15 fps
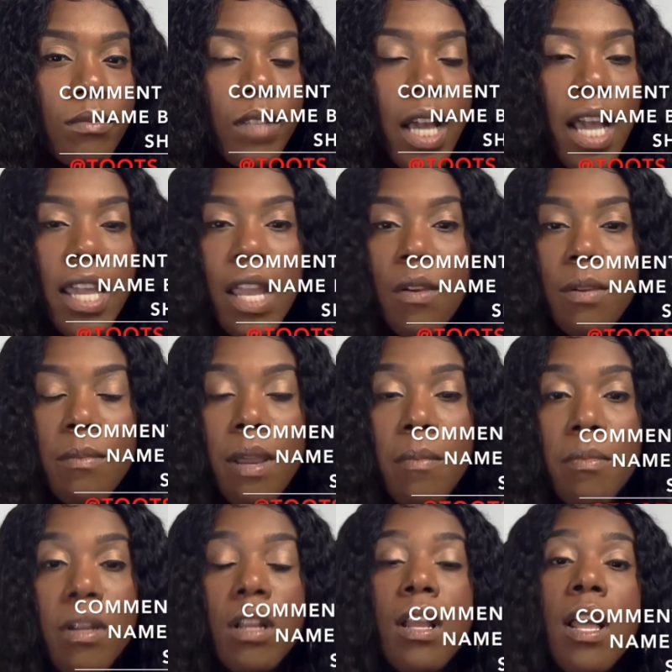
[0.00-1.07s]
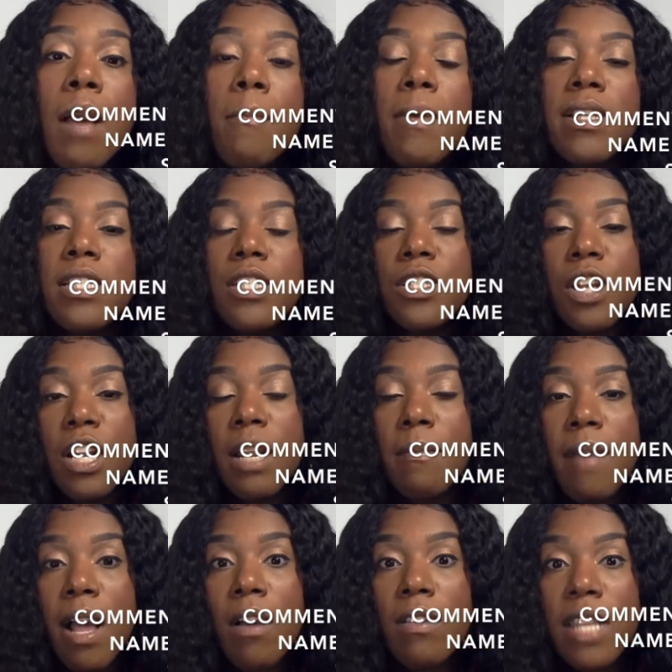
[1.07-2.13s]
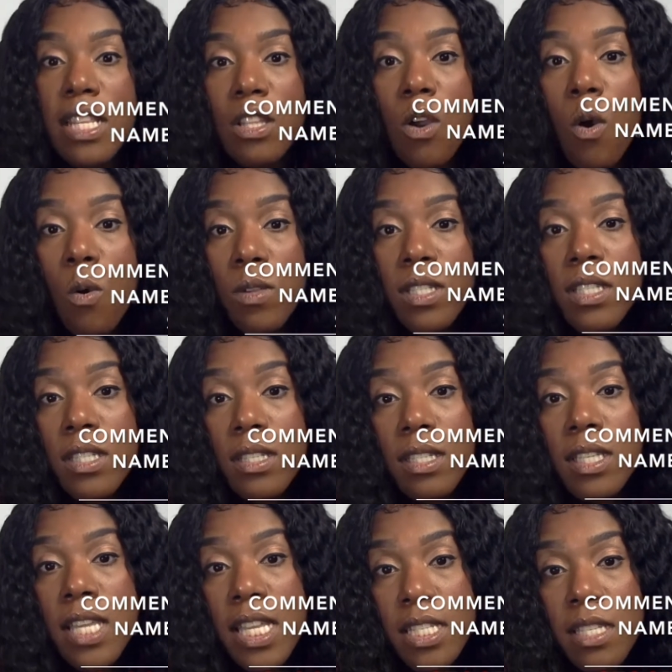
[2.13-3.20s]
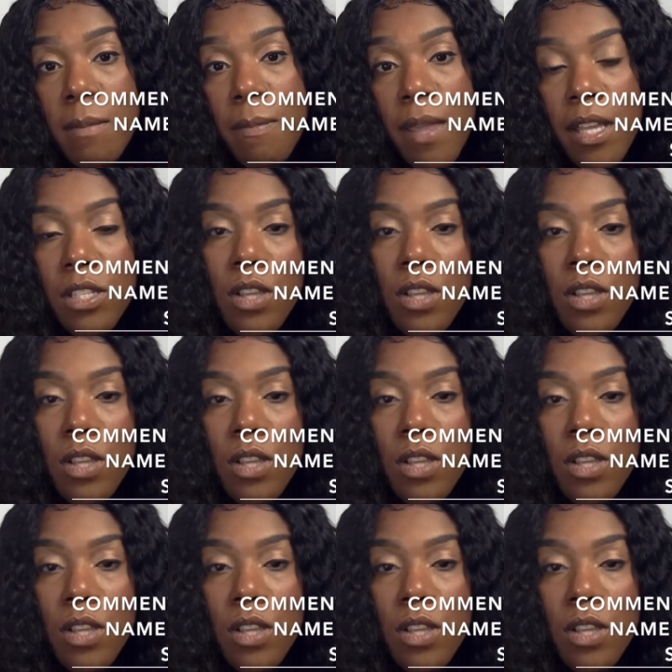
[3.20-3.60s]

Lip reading: I can't remember, but it's a certain amount that the host gets to pick.